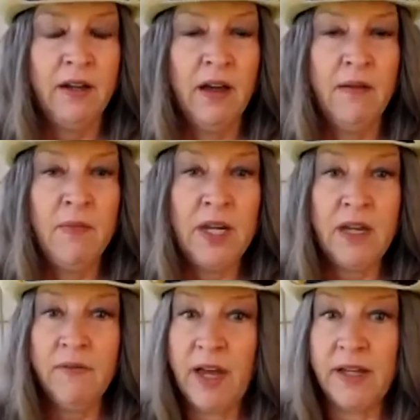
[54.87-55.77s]
many
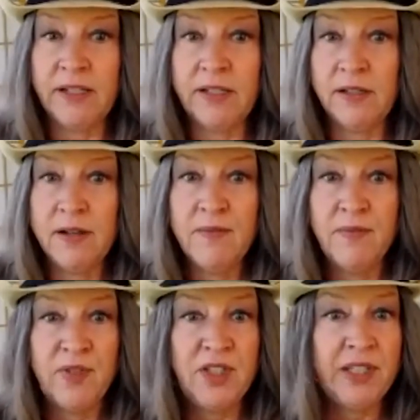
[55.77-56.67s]
of us,
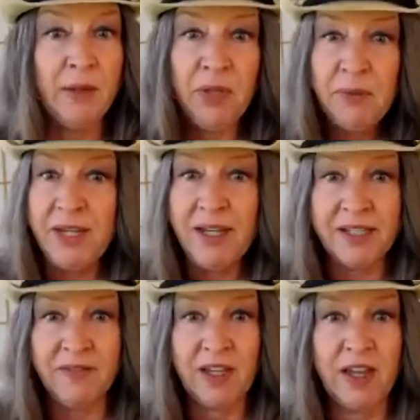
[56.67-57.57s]
simply because
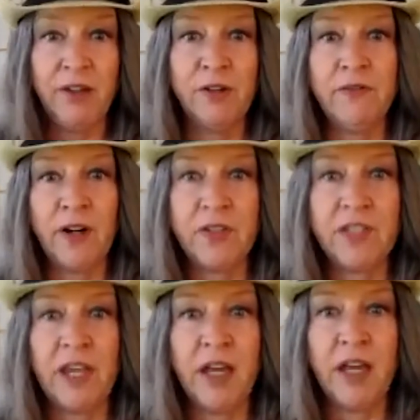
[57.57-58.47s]
of the color of our
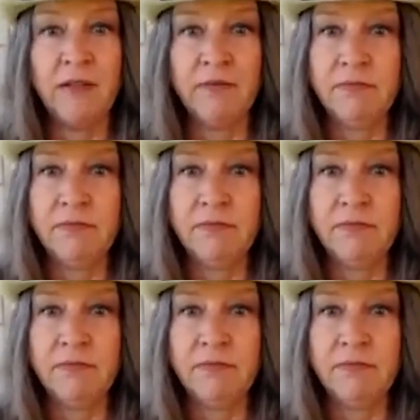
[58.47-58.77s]
skin,